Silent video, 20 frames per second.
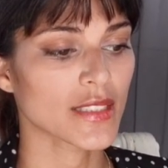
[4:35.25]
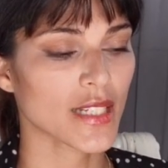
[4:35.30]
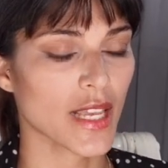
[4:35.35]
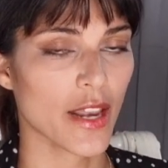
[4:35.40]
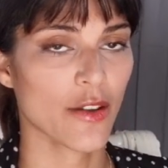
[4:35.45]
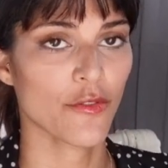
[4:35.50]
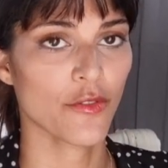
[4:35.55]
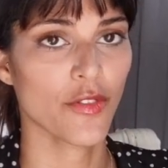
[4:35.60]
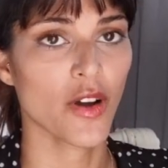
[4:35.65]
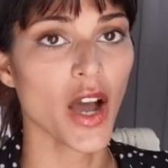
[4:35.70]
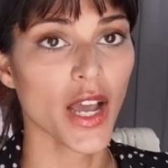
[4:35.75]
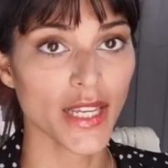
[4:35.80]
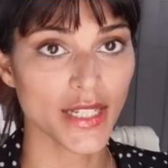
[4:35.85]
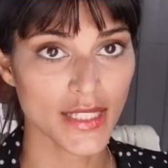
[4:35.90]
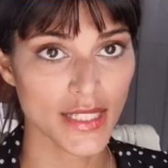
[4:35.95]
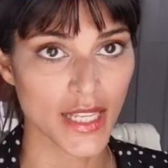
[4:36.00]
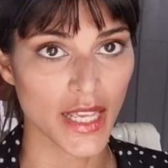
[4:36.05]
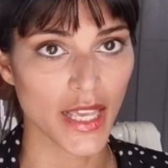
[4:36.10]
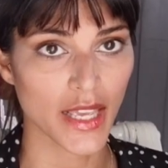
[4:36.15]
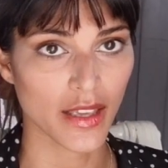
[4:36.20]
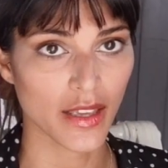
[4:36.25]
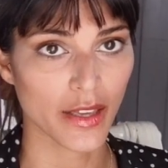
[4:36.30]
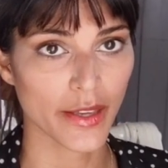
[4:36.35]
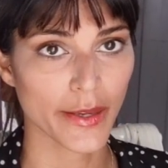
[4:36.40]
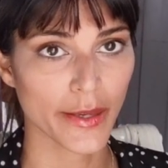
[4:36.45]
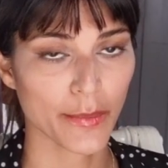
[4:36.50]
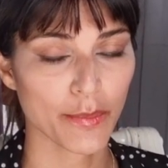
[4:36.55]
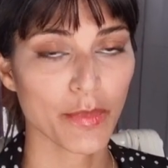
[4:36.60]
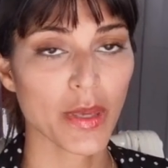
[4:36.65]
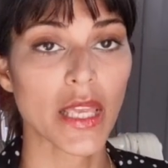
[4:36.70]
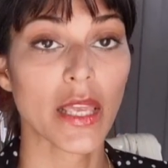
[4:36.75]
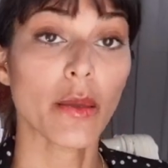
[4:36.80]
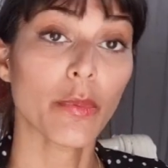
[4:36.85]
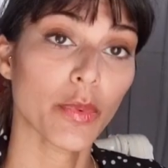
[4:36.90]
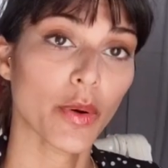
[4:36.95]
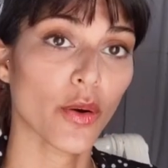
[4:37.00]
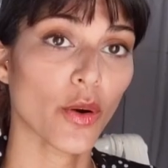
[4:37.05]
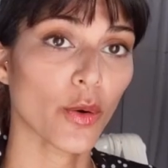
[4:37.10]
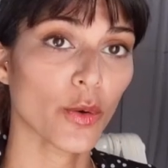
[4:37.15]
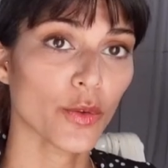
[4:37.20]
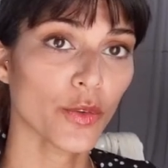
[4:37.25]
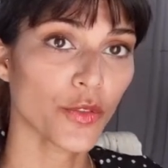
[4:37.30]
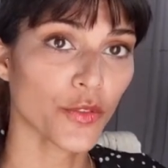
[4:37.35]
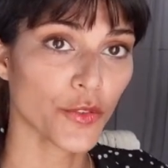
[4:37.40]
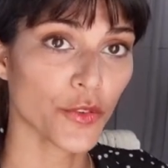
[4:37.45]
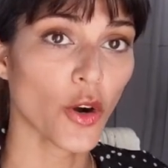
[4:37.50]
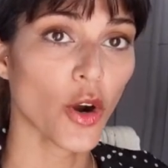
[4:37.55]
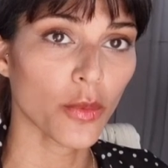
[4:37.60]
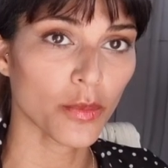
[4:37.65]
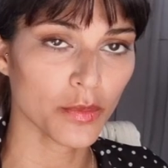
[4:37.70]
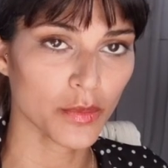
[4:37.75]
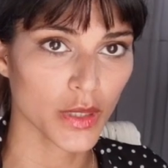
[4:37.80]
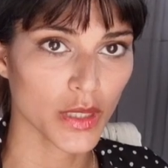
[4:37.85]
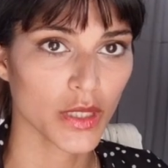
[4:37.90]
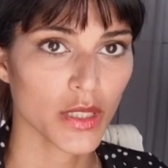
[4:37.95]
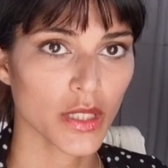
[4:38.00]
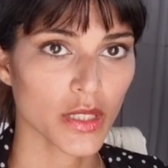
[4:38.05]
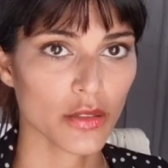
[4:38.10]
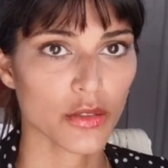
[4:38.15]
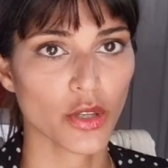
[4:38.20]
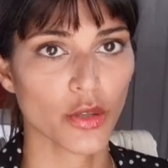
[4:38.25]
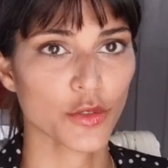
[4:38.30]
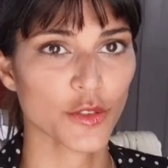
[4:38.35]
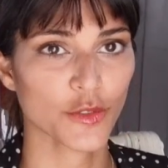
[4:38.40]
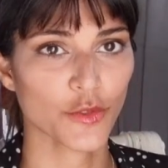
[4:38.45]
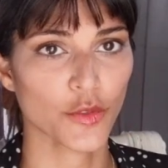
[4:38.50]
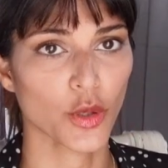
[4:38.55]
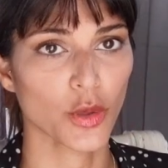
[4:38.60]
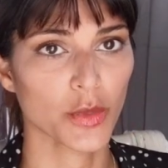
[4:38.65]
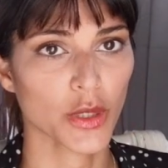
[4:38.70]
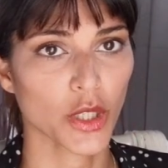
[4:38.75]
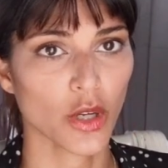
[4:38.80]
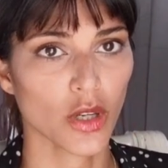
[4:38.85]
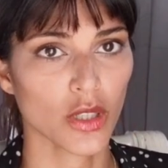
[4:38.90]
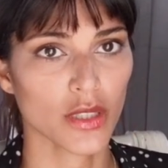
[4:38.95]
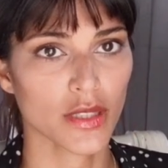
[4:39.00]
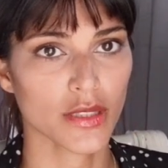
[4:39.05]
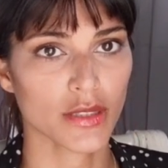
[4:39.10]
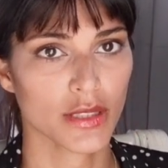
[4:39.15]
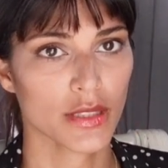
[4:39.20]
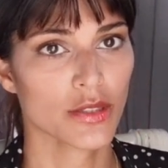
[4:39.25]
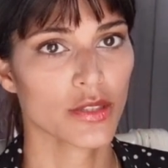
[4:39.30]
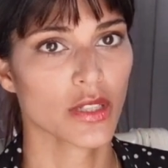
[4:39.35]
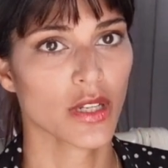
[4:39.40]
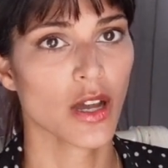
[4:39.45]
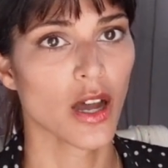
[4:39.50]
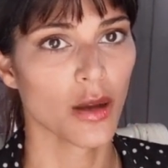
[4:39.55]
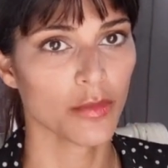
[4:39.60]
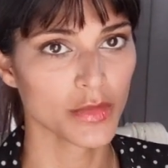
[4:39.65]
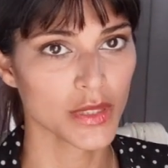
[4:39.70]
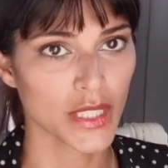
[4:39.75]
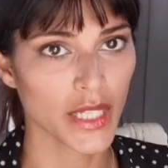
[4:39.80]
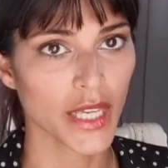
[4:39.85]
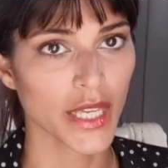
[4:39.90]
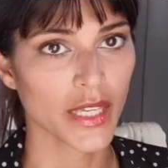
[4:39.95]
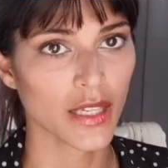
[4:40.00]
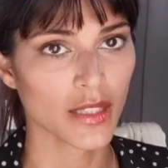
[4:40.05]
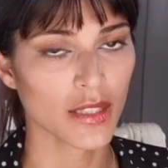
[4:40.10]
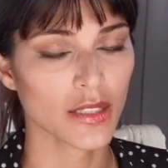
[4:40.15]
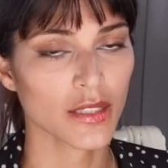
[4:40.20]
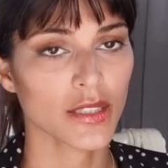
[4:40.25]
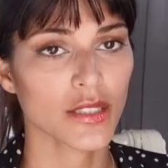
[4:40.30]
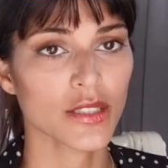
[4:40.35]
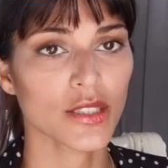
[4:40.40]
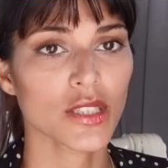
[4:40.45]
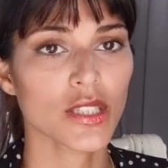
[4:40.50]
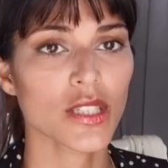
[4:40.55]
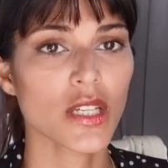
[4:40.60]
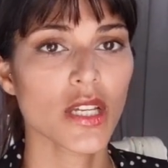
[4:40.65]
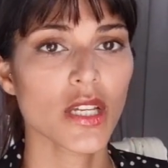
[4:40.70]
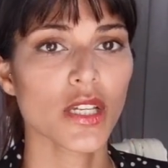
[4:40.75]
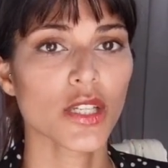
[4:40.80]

inviting people from those former colonies to come to England